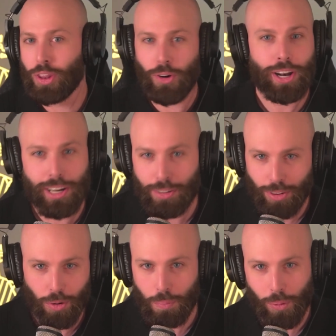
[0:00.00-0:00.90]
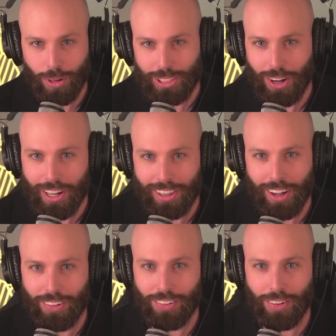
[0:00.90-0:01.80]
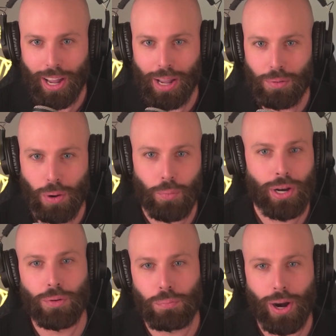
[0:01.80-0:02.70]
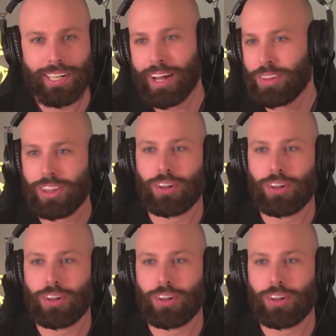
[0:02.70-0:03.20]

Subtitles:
30 different reports on it though, right? But we don't break down